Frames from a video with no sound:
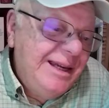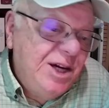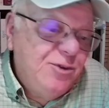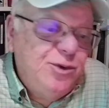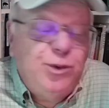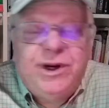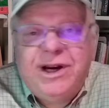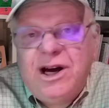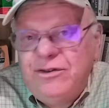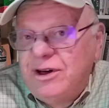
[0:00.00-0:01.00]
Now, if you
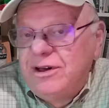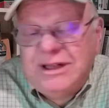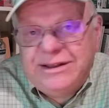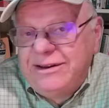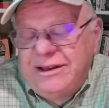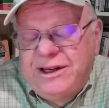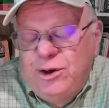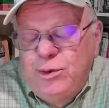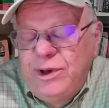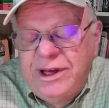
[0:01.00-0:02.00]
recover,
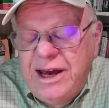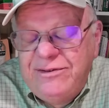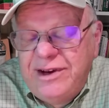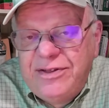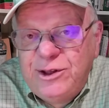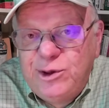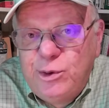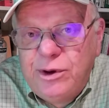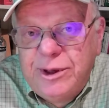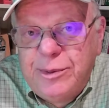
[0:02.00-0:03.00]
then you really have nothing
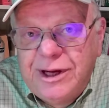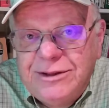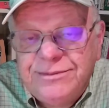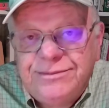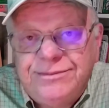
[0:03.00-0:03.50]
to worry about.